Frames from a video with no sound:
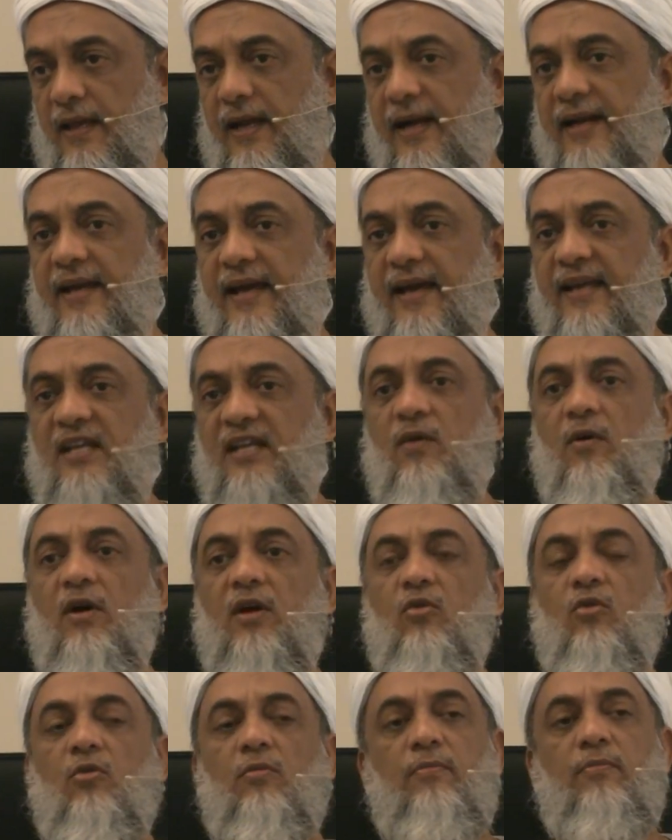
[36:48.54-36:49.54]
And
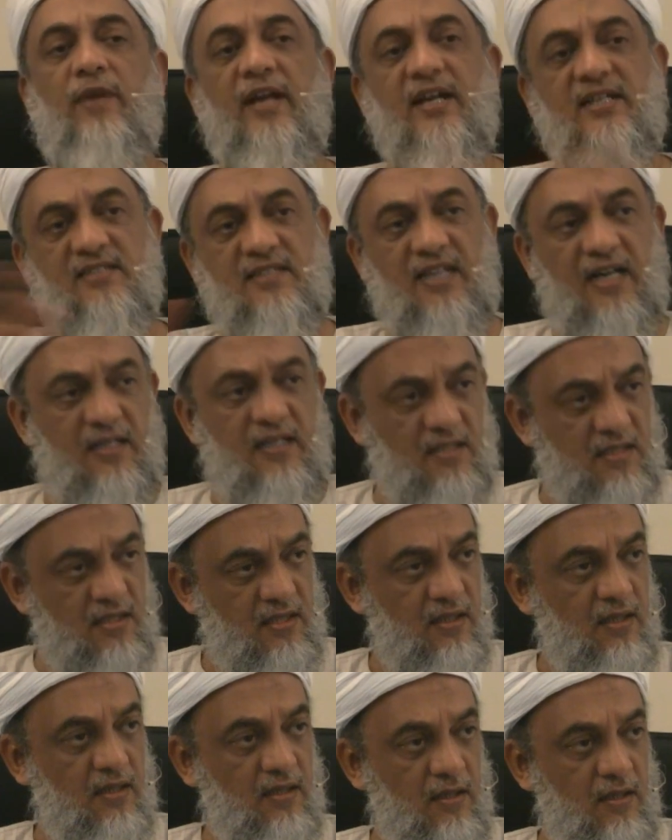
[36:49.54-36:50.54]
anyone who breaks that
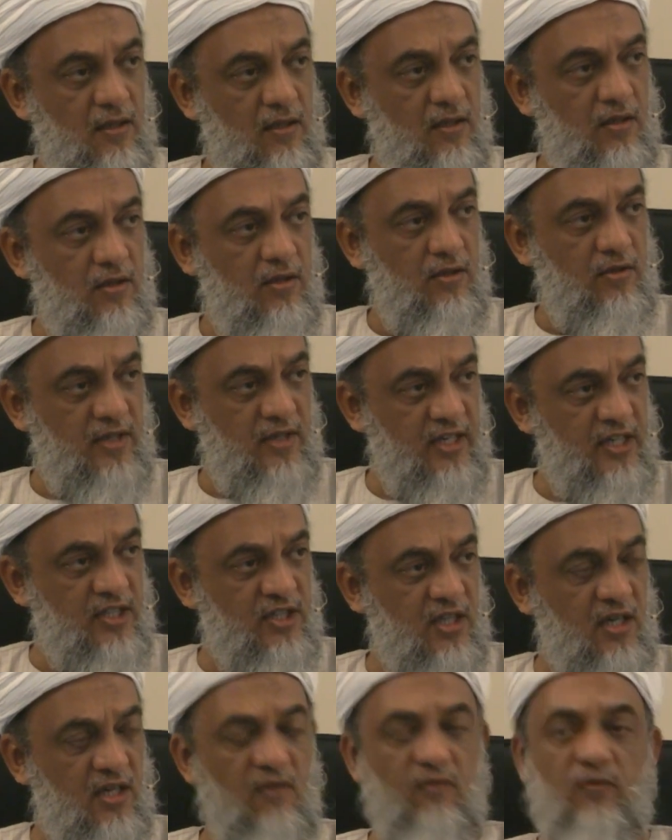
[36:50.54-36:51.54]

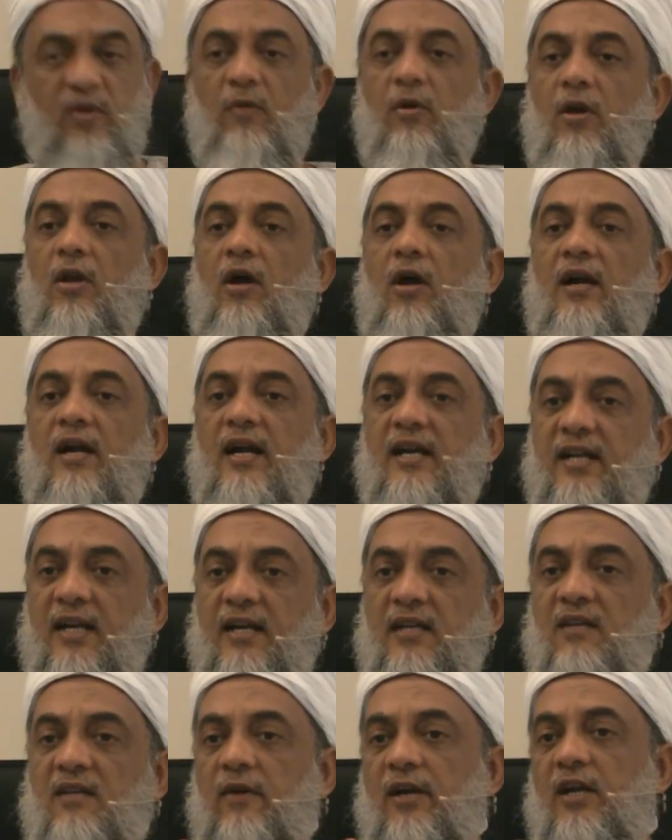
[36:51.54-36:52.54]
tradition, we will not
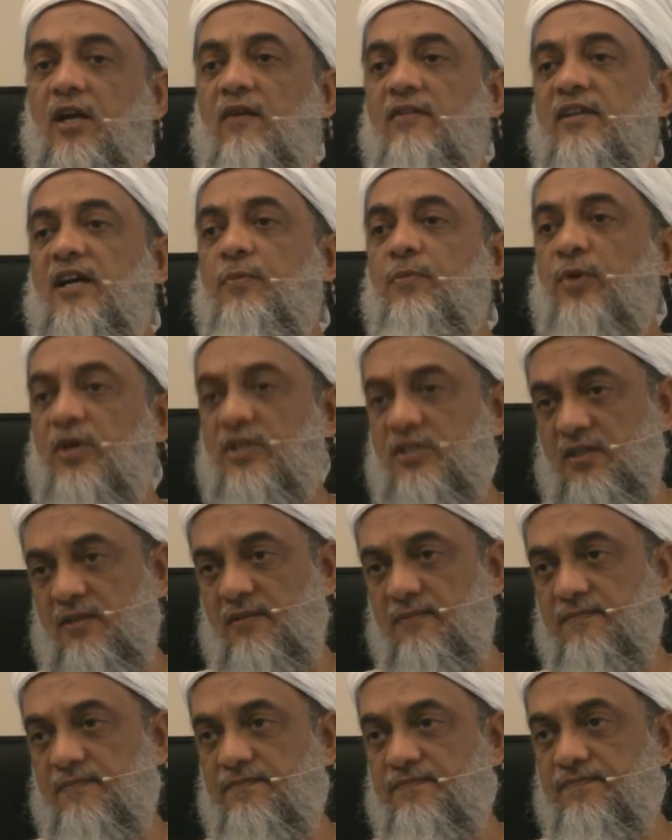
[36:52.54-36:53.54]
attend the wedding of that
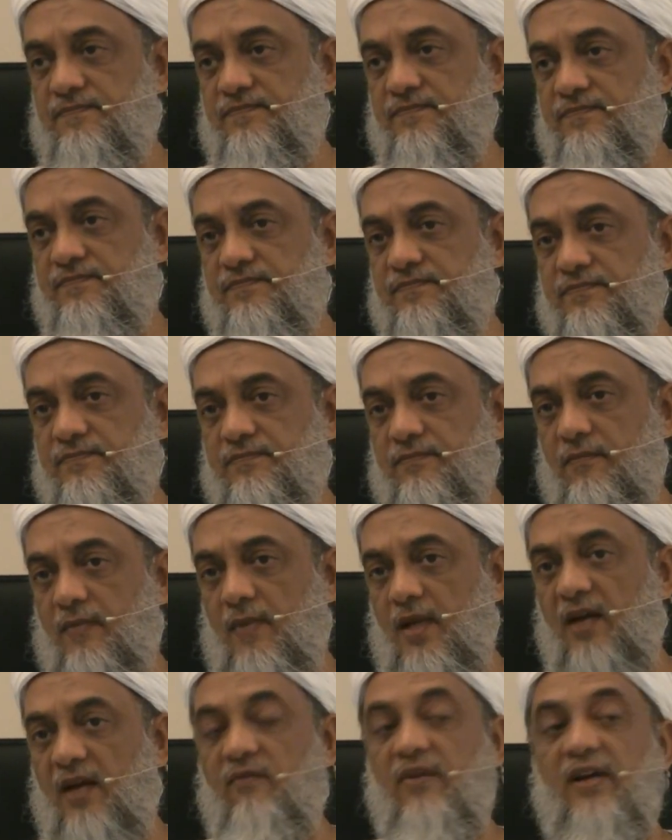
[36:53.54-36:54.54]
person.
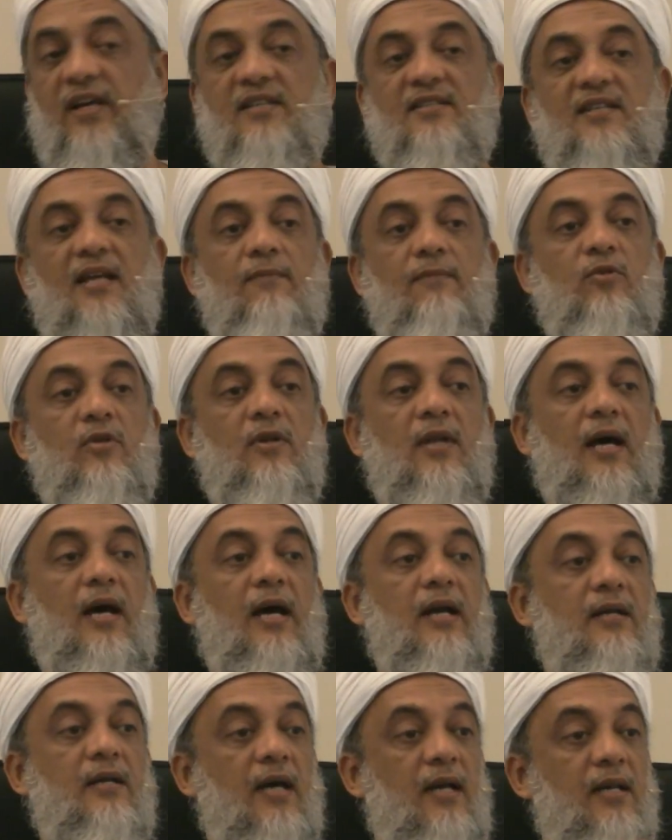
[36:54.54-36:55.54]
And weddings, alhamdulillah,
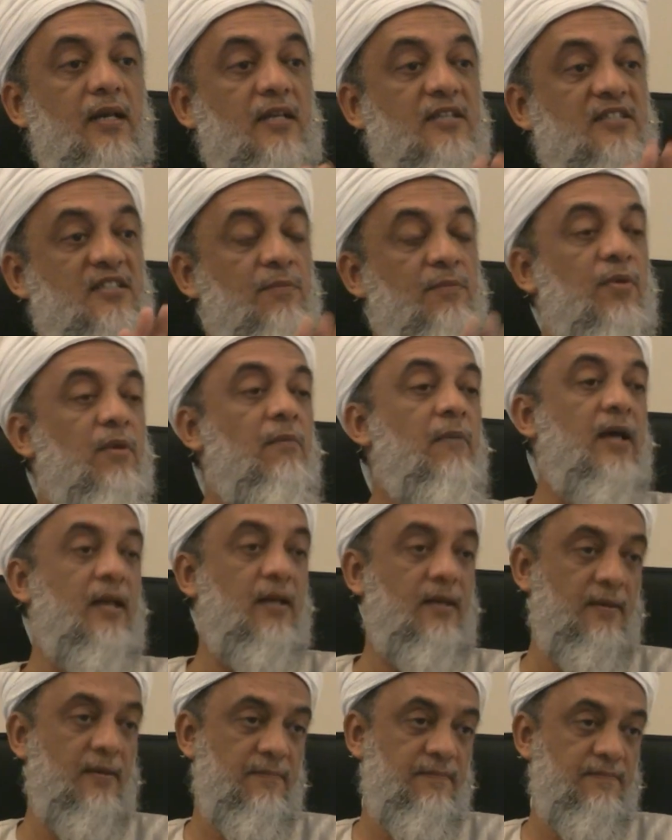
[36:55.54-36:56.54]
are done in a simple manner.